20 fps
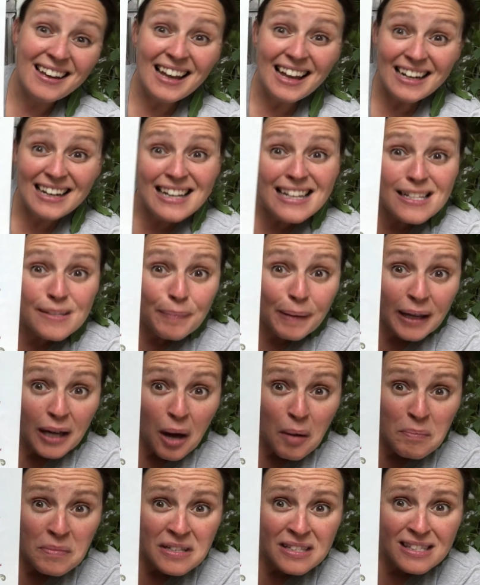And he's
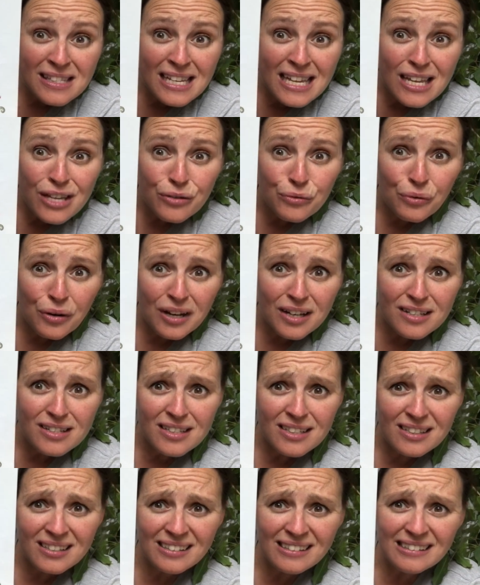become a
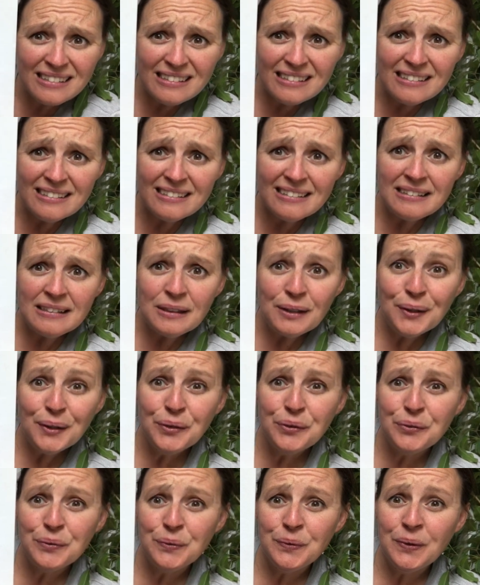secret.
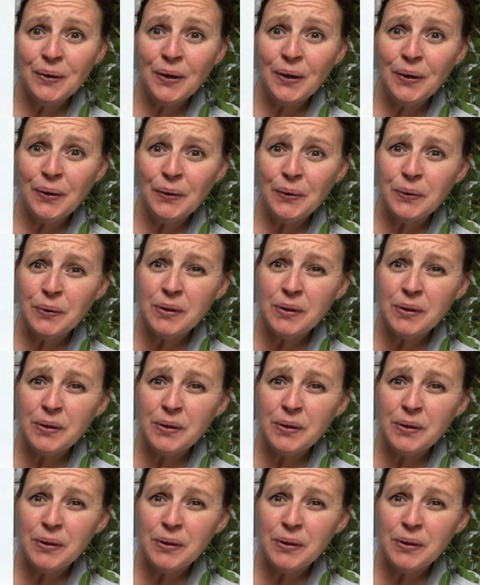Oh no.